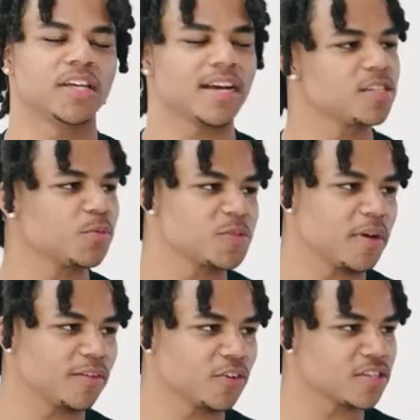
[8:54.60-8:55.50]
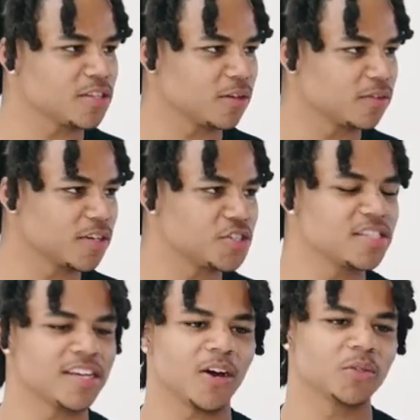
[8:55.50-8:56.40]
has some respect for herself because she
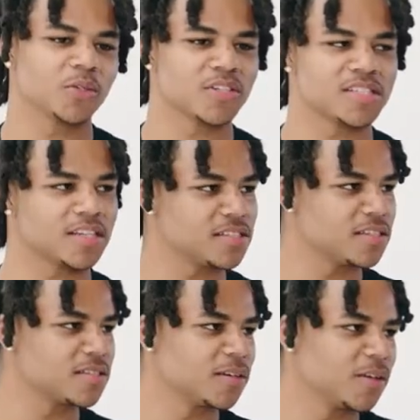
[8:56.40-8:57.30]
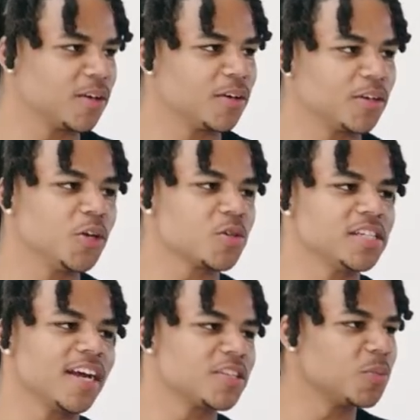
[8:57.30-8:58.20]
said I don't do 360s. You don't see
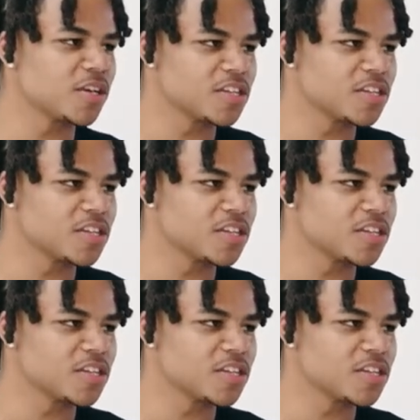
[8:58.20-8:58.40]
that too much